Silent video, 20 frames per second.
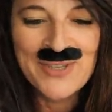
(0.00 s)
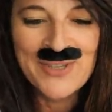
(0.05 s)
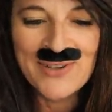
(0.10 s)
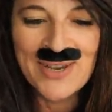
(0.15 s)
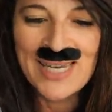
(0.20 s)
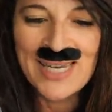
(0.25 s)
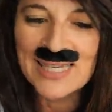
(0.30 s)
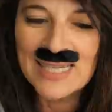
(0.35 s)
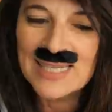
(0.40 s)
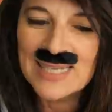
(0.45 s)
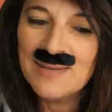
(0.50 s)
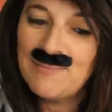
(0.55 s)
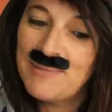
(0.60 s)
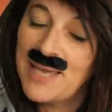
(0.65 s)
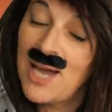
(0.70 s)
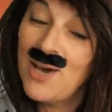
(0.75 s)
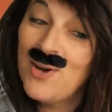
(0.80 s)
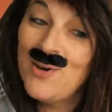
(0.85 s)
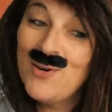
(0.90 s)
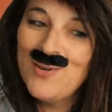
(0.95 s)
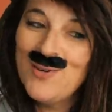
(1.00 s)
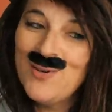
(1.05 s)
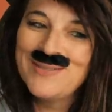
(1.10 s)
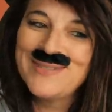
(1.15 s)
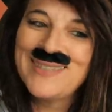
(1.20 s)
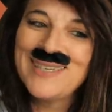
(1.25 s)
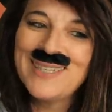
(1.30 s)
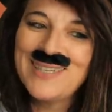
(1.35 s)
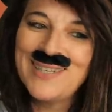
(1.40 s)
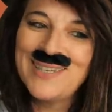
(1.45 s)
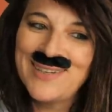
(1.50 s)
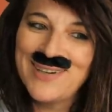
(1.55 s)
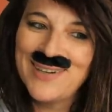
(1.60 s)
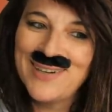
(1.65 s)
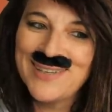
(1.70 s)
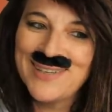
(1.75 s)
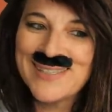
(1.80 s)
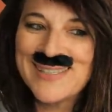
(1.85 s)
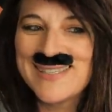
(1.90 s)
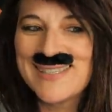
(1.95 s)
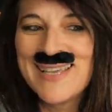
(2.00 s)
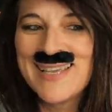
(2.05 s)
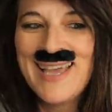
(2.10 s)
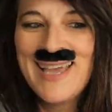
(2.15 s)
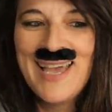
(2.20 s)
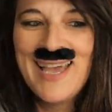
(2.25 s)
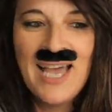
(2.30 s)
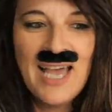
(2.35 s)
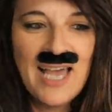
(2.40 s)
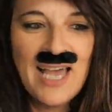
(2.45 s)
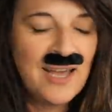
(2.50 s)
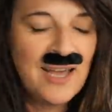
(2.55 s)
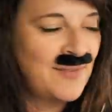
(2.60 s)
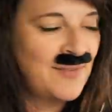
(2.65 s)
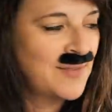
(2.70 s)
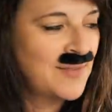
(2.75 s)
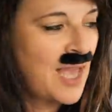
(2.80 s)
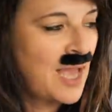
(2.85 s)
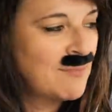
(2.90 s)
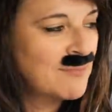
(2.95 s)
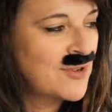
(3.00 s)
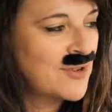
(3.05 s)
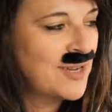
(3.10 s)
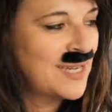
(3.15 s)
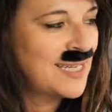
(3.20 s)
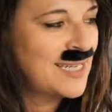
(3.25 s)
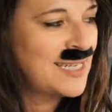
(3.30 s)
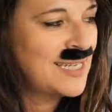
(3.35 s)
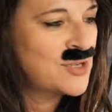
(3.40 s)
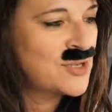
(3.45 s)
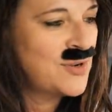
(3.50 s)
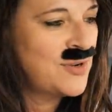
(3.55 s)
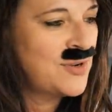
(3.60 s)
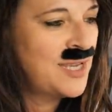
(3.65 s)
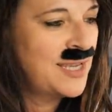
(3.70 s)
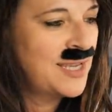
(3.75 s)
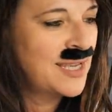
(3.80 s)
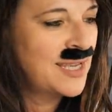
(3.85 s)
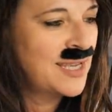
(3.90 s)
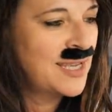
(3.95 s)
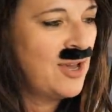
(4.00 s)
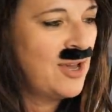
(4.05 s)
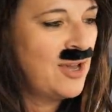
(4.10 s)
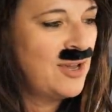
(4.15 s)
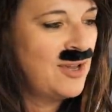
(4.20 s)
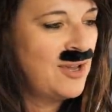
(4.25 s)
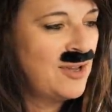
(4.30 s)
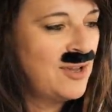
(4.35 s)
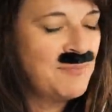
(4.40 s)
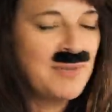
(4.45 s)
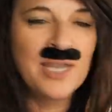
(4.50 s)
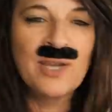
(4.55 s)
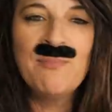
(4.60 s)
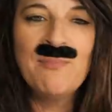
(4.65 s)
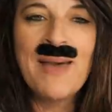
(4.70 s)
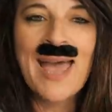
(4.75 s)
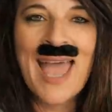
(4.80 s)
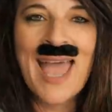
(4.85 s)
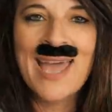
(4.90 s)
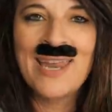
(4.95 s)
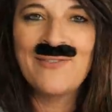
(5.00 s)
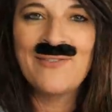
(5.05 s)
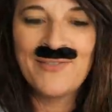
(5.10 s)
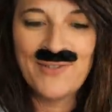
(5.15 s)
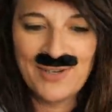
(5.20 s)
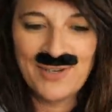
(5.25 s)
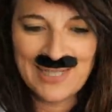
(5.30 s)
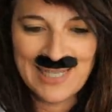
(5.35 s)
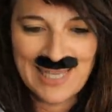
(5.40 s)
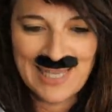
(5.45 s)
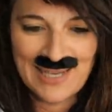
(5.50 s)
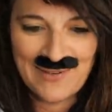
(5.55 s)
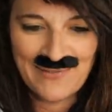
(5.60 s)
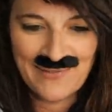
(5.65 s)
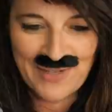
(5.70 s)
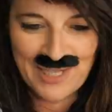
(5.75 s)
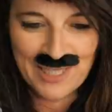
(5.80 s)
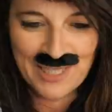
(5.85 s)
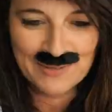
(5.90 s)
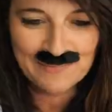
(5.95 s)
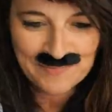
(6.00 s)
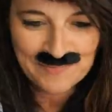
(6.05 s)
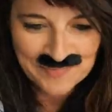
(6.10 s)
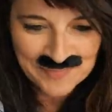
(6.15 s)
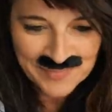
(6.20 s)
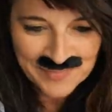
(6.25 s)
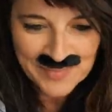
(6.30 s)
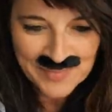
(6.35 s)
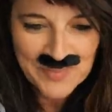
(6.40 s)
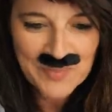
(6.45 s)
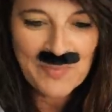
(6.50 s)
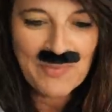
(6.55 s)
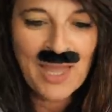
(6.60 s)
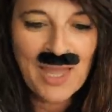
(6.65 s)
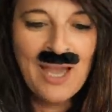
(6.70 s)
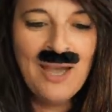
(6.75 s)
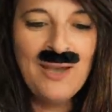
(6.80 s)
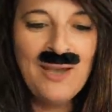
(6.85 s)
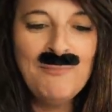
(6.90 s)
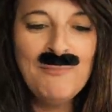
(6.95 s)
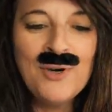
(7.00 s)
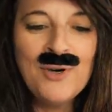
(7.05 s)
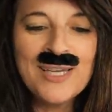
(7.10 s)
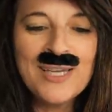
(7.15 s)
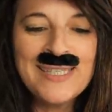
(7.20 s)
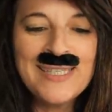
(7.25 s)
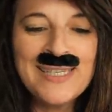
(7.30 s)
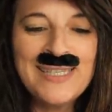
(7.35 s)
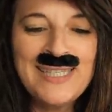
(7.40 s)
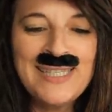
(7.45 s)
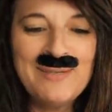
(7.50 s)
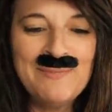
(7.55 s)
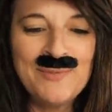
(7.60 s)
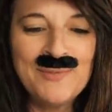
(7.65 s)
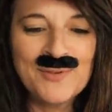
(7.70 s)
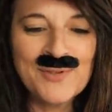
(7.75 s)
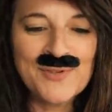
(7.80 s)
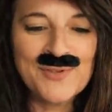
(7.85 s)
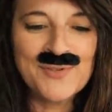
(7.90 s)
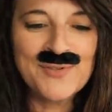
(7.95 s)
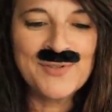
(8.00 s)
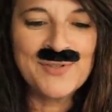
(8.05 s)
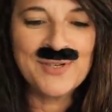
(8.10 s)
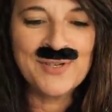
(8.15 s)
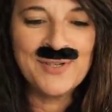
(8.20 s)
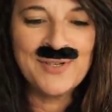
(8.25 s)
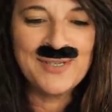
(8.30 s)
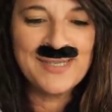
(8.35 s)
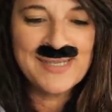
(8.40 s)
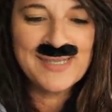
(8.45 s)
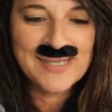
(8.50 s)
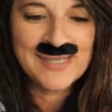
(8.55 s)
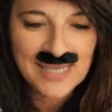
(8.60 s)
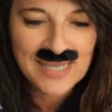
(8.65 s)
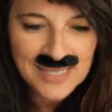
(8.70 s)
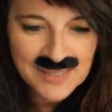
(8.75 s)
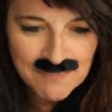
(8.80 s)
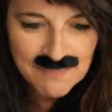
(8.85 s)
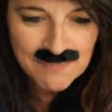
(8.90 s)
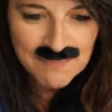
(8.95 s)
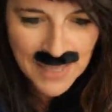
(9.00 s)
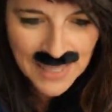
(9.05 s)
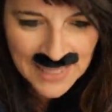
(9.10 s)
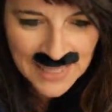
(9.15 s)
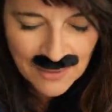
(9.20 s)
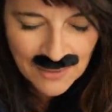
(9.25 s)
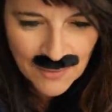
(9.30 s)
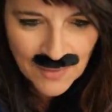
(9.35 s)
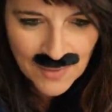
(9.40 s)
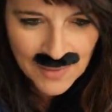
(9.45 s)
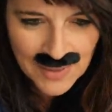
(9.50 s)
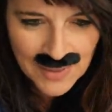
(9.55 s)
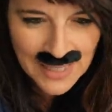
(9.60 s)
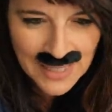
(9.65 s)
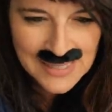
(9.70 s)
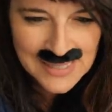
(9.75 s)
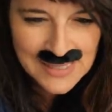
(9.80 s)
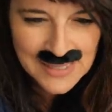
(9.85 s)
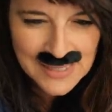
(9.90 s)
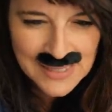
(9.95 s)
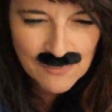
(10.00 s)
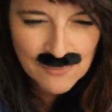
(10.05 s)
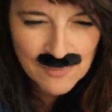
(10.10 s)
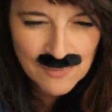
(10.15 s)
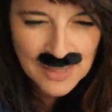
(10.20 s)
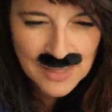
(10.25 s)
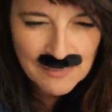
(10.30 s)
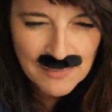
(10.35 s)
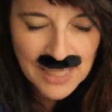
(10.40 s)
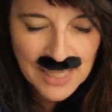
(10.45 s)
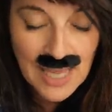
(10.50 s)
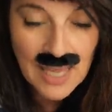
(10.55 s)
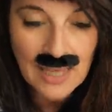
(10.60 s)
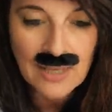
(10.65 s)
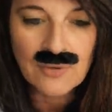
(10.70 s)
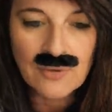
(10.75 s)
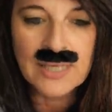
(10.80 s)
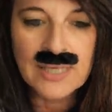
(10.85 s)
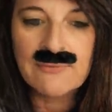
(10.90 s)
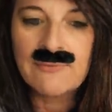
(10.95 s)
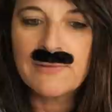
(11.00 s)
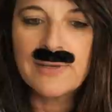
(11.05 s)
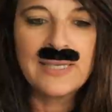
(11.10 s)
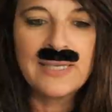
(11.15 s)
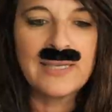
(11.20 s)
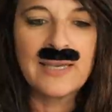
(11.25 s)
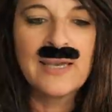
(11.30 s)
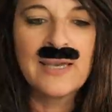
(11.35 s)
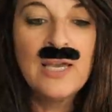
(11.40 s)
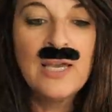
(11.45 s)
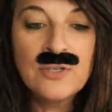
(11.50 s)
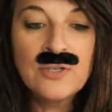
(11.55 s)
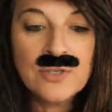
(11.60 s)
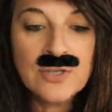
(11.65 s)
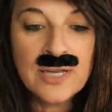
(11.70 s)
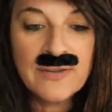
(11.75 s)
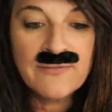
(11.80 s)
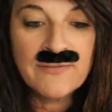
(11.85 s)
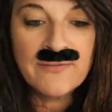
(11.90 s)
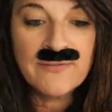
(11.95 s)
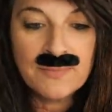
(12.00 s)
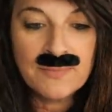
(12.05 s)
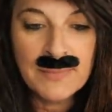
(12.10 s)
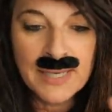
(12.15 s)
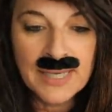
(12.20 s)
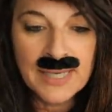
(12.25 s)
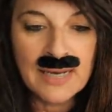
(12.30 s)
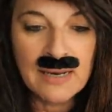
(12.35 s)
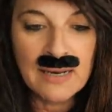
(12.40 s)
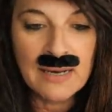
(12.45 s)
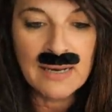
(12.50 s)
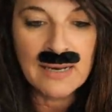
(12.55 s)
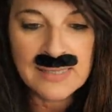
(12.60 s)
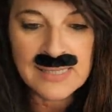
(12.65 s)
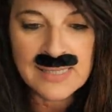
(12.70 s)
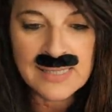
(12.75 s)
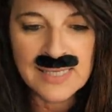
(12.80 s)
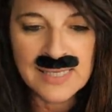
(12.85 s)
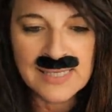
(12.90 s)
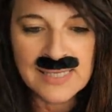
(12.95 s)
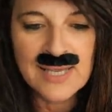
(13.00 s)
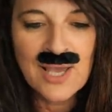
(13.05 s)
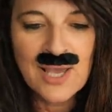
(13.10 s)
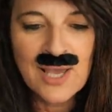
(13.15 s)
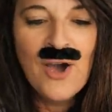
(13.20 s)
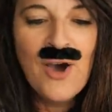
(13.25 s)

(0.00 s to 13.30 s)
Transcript: Tu as l'air très bien. Oh, thank you, Kurtz. Um, I'm quite enjoying uh, being a man for the evening. Uh, Mauritanie, bonjour, uh, Sainte-Mané or S one Mané. I can't read. Should have got my glasses.